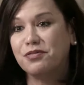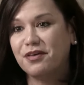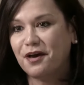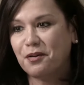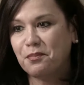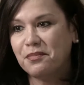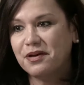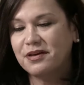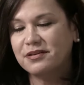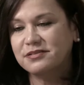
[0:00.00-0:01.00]
them
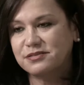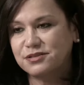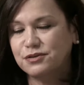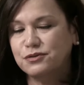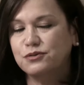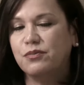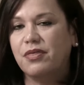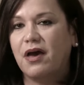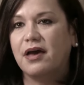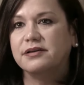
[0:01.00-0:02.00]
too
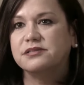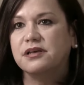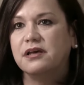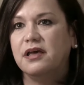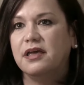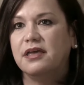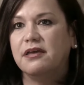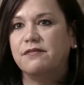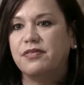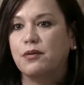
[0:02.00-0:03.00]
that
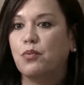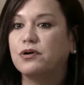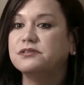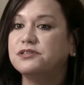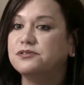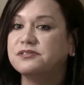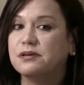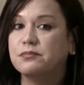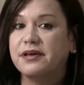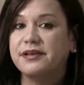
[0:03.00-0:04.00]
if they want to,
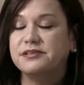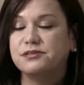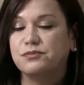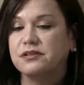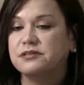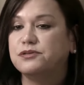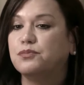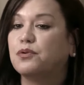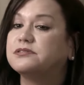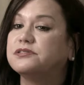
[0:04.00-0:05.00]
some ladies really do
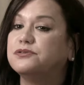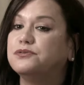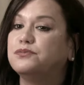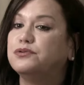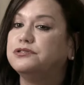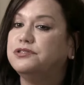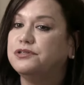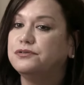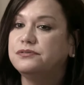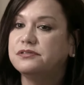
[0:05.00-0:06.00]
want to
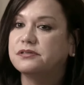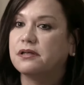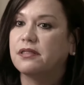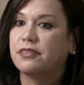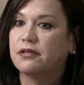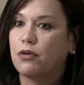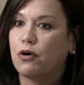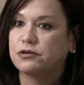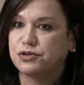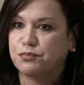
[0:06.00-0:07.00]
reduce the
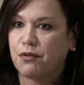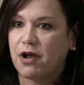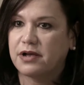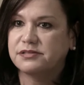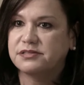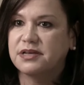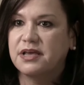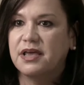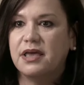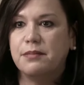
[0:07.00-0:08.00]
larger breast
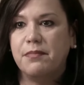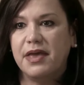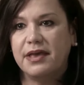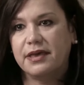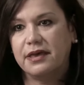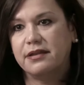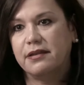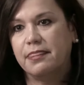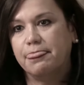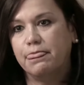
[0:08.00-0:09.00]
and make it
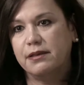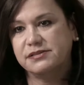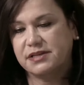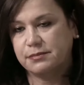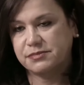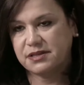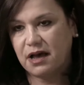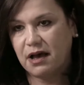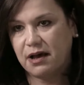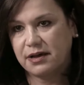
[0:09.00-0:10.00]
the same
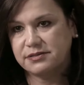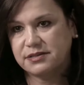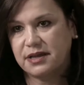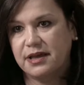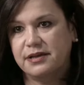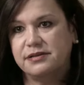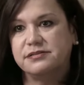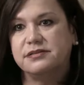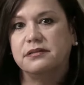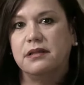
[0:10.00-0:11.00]
size as
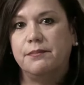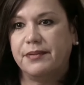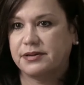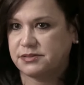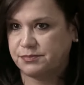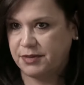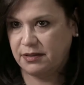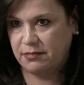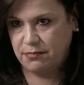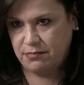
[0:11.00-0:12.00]
the
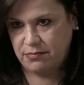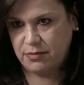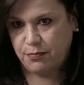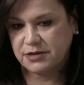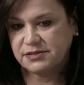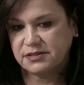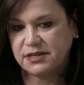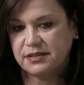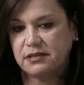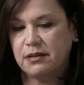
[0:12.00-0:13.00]
lumpectomy, the breast that's
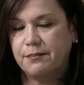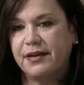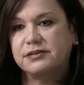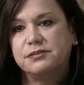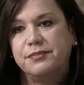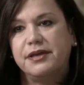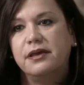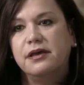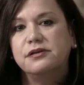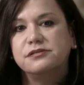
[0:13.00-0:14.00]
had the lumpectomy.
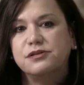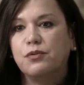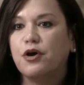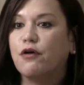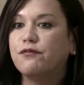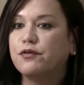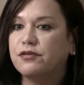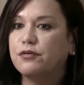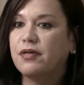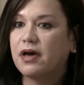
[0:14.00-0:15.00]
So we offer to
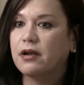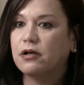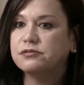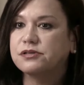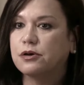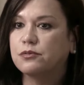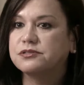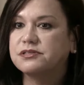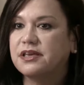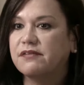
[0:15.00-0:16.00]
do that also
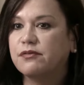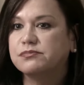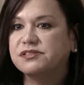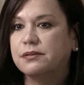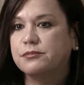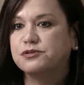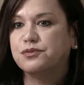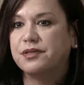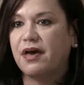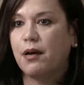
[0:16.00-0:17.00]
and to give them
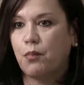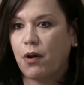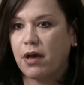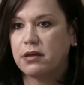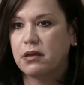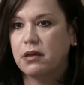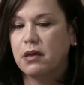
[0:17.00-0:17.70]
symmetry that way.